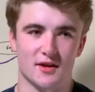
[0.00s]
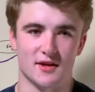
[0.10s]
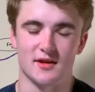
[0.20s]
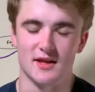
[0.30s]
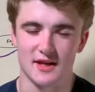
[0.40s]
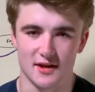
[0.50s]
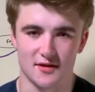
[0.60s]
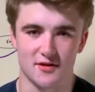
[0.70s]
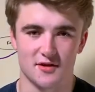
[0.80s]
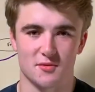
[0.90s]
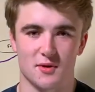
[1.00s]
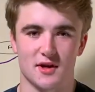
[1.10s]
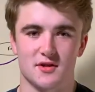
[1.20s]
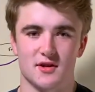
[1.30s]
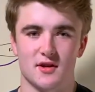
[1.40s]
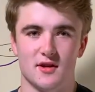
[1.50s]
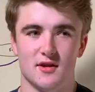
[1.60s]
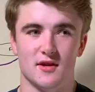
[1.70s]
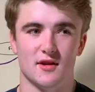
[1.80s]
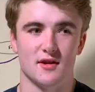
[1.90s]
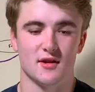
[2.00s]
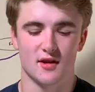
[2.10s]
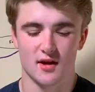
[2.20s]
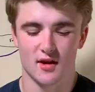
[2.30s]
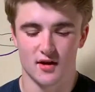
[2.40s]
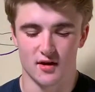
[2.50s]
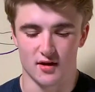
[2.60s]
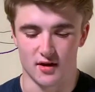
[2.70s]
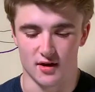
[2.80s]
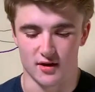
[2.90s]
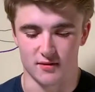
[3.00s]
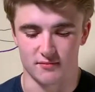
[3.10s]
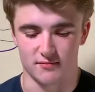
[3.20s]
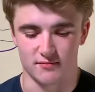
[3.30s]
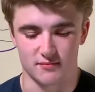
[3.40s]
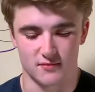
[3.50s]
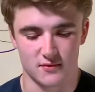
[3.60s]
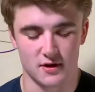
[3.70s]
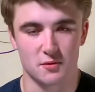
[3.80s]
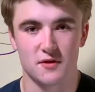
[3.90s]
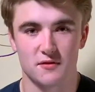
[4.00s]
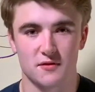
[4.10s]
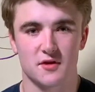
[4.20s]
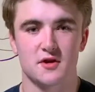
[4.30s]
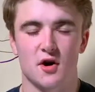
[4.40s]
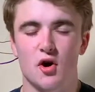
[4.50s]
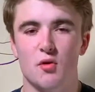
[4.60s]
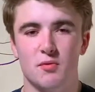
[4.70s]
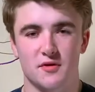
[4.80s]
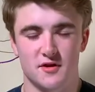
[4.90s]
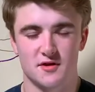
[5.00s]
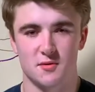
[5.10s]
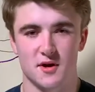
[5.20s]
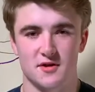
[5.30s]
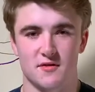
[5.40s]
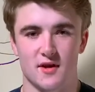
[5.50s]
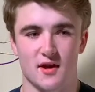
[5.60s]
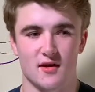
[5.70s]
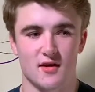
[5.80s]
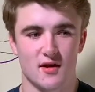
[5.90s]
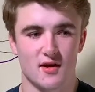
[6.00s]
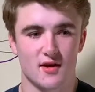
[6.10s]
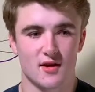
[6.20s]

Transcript: needy situation. He was in such a hopeless situation that